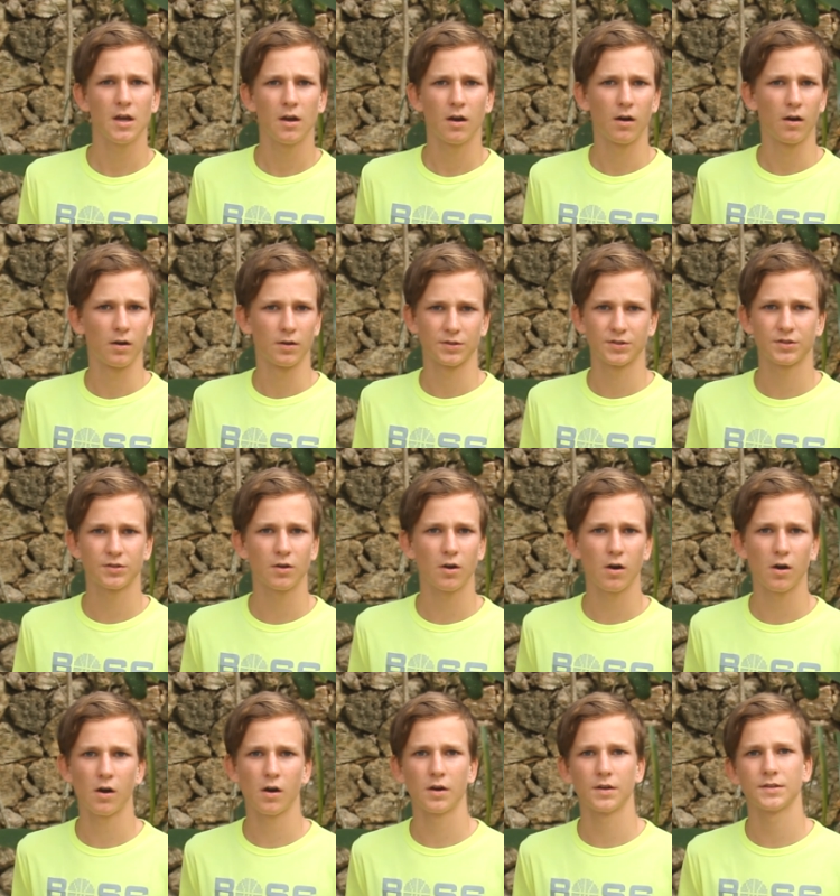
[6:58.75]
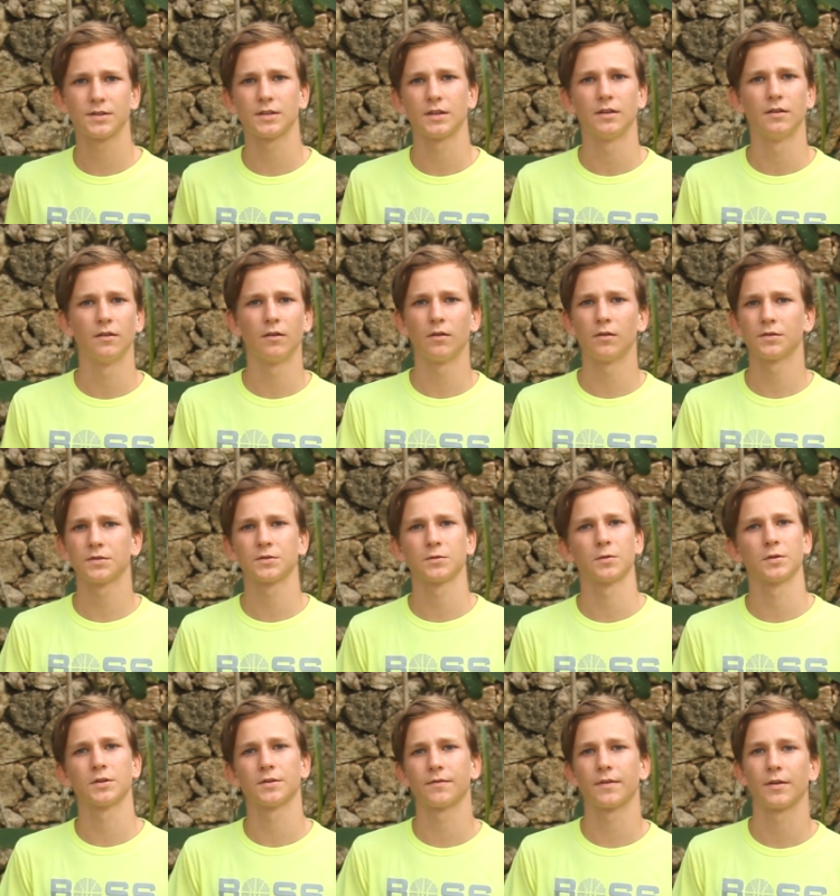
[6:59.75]
uh, saws, and all
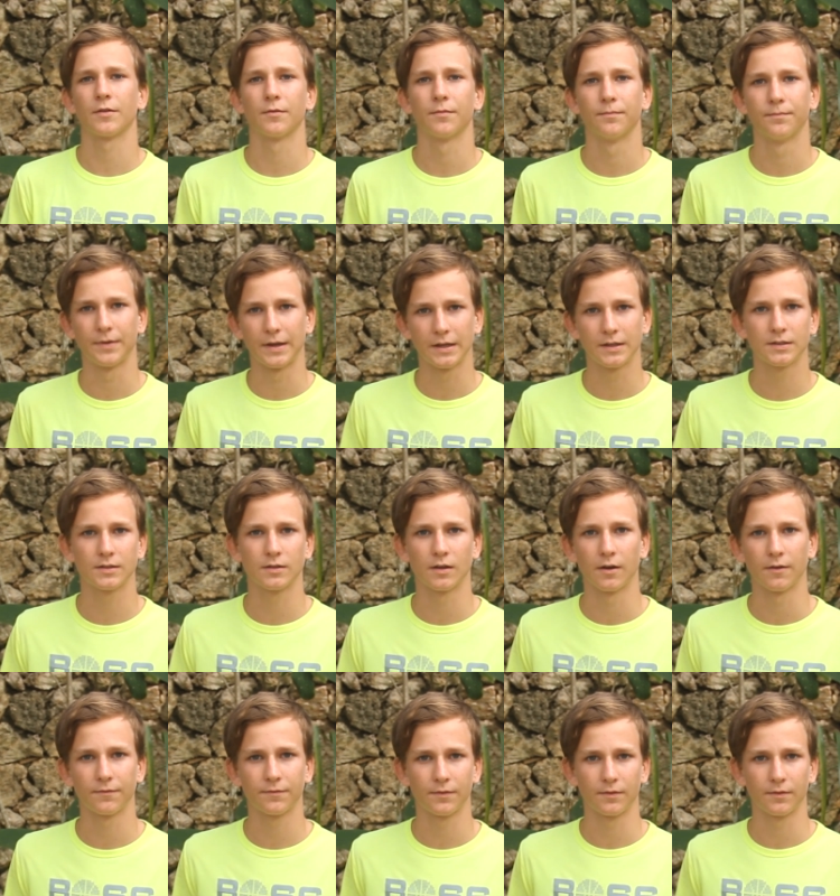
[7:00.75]
sorts of other big stuff